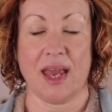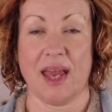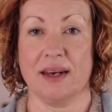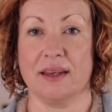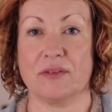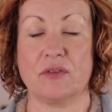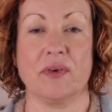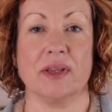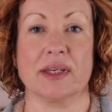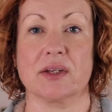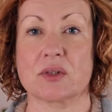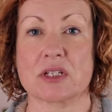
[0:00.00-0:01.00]
And if you feel
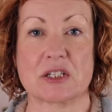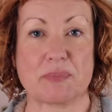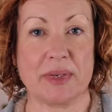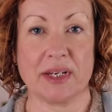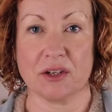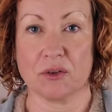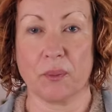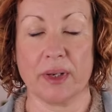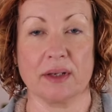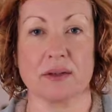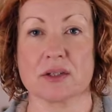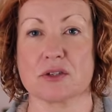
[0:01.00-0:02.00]
like you're spinning your
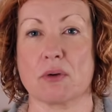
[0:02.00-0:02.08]
wheels,